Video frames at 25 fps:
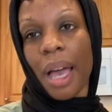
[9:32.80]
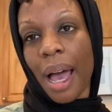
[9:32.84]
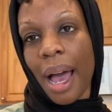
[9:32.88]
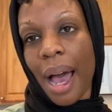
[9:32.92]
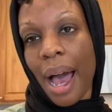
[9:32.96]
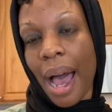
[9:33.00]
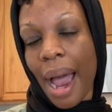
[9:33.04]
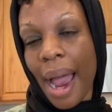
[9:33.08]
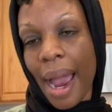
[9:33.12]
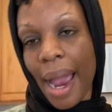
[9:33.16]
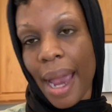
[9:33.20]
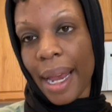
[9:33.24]

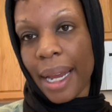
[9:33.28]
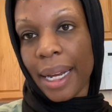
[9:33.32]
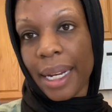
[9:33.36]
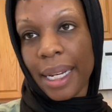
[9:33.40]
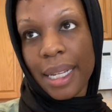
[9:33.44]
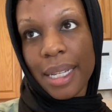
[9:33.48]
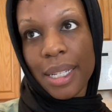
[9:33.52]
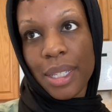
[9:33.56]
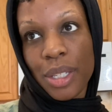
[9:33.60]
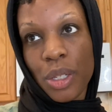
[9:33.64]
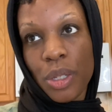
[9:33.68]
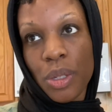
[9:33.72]
I
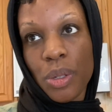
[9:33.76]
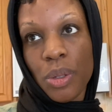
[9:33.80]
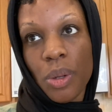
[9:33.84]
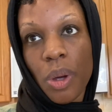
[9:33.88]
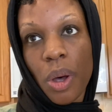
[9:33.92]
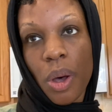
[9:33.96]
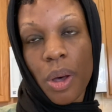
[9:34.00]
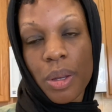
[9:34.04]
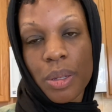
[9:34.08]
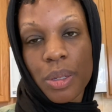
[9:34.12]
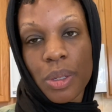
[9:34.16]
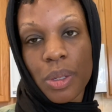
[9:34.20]
need to
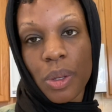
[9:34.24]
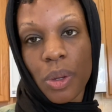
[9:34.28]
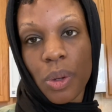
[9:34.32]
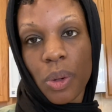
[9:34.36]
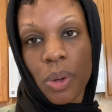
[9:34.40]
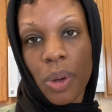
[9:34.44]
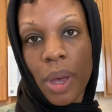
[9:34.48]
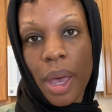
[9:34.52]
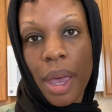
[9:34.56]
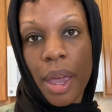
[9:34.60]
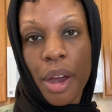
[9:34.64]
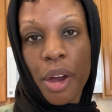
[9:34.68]

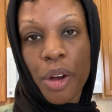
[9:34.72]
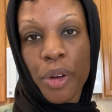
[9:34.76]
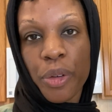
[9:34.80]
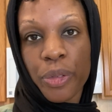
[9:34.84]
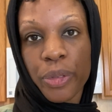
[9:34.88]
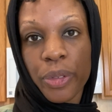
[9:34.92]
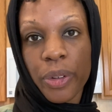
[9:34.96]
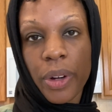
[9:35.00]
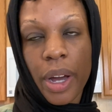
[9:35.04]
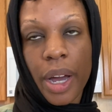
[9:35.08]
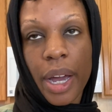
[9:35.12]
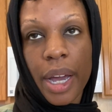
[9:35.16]
also air
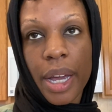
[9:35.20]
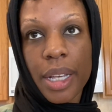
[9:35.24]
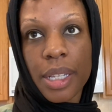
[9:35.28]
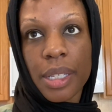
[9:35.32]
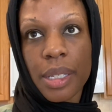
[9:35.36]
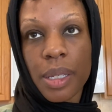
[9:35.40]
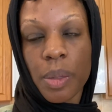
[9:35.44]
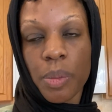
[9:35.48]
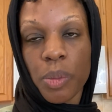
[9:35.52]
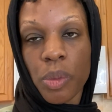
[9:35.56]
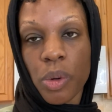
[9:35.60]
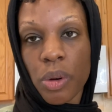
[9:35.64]
fry
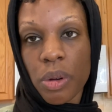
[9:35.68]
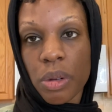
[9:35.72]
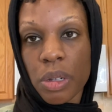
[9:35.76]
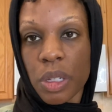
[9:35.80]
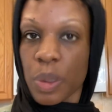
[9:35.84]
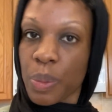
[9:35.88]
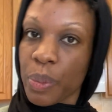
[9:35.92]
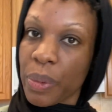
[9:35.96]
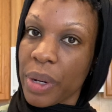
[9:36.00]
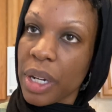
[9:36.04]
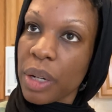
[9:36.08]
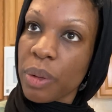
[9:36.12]
some more
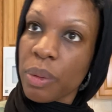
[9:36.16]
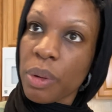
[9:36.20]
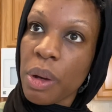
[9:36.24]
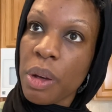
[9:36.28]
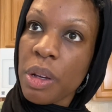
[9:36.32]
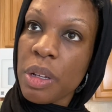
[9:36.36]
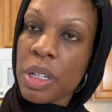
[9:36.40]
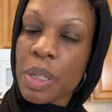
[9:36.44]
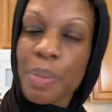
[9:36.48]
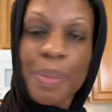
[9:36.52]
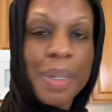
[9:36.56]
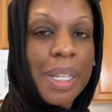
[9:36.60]
spring
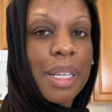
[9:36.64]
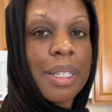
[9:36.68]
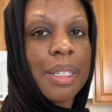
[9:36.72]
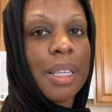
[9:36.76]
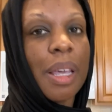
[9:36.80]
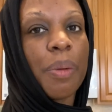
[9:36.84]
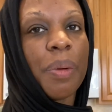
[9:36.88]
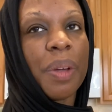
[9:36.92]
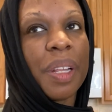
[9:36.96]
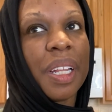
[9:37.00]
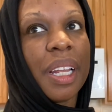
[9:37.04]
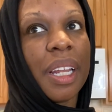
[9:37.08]
rolls because
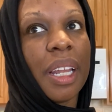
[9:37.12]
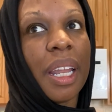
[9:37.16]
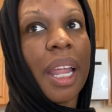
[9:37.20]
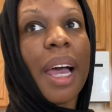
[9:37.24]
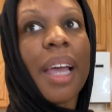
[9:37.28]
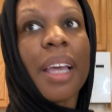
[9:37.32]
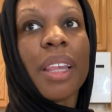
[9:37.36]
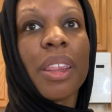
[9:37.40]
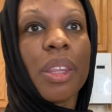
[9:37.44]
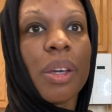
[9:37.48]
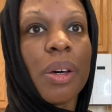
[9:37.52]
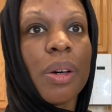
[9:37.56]
they really
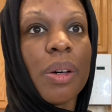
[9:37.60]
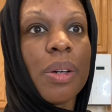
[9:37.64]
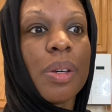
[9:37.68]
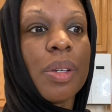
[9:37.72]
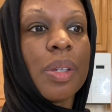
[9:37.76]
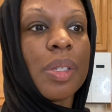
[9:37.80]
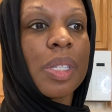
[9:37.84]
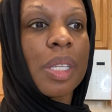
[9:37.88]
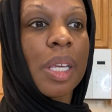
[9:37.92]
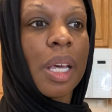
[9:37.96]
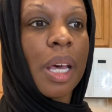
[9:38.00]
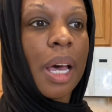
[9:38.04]
like
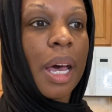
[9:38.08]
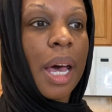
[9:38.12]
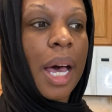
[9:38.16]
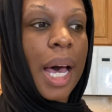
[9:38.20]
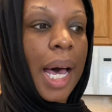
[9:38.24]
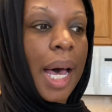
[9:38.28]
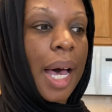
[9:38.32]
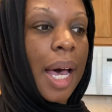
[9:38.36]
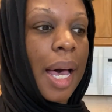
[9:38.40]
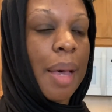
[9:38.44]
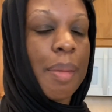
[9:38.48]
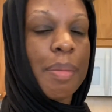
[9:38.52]
those.
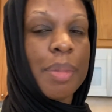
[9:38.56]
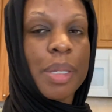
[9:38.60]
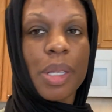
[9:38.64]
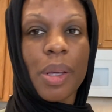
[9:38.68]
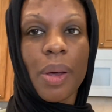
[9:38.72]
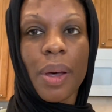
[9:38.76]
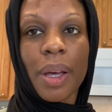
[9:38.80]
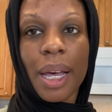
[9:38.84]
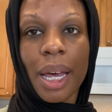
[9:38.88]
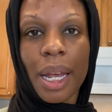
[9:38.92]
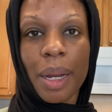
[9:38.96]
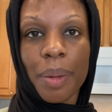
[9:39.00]
So
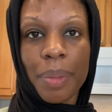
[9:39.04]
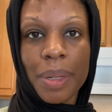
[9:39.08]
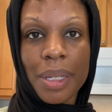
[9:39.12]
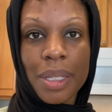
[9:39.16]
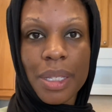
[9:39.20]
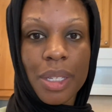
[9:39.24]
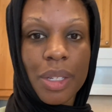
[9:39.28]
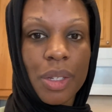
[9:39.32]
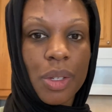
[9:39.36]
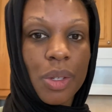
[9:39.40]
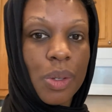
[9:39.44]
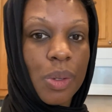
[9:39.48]
I got a bit
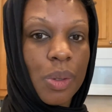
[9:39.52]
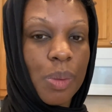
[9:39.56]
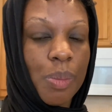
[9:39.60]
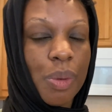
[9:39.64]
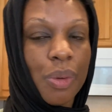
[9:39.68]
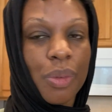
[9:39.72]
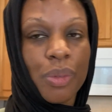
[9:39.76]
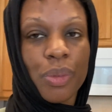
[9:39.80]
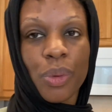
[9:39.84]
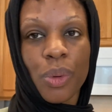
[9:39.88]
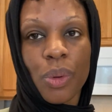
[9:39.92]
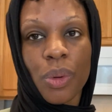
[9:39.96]
to do
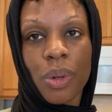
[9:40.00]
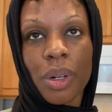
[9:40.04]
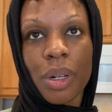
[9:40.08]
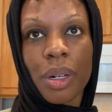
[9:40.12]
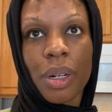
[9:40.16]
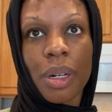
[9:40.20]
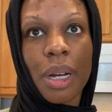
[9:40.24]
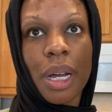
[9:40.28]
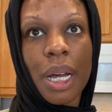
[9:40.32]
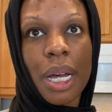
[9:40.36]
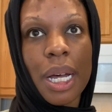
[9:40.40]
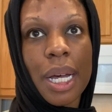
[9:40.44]

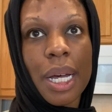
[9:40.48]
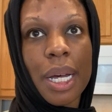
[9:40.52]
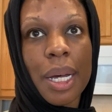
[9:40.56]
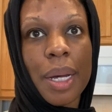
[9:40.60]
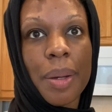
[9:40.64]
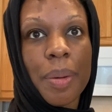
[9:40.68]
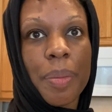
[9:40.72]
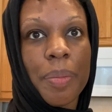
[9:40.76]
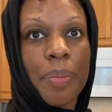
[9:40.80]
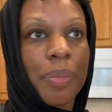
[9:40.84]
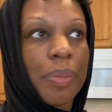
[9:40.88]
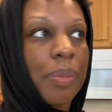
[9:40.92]
before
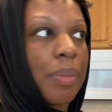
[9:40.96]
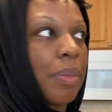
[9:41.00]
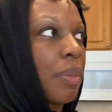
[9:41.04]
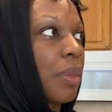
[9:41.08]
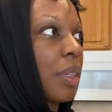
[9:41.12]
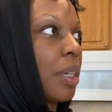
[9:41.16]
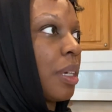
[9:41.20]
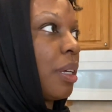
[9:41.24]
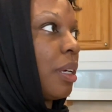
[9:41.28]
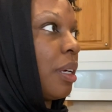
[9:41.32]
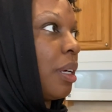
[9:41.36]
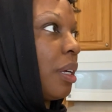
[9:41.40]

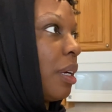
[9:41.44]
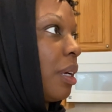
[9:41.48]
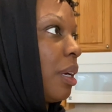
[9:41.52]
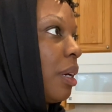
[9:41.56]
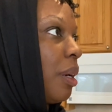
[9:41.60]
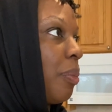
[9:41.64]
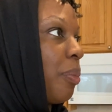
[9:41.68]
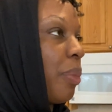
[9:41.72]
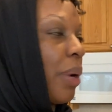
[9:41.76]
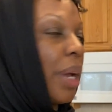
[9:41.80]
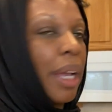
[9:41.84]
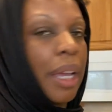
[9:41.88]

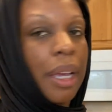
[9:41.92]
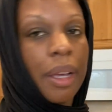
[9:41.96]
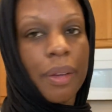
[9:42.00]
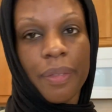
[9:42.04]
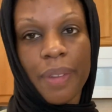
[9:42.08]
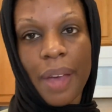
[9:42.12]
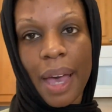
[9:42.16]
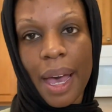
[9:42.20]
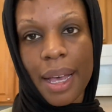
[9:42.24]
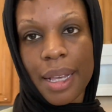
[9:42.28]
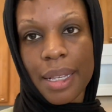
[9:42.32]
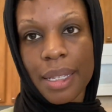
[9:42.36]
breaking
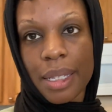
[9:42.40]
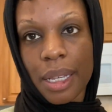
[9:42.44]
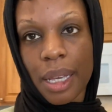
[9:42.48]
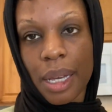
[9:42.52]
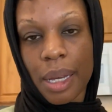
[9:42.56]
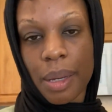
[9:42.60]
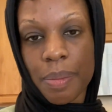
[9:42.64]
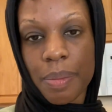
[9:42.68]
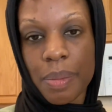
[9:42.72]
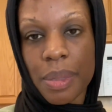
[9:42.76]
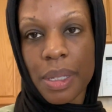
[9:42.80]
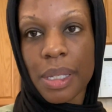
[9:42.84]
fast
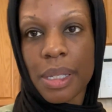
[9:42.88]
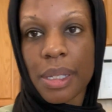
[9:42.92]
comes.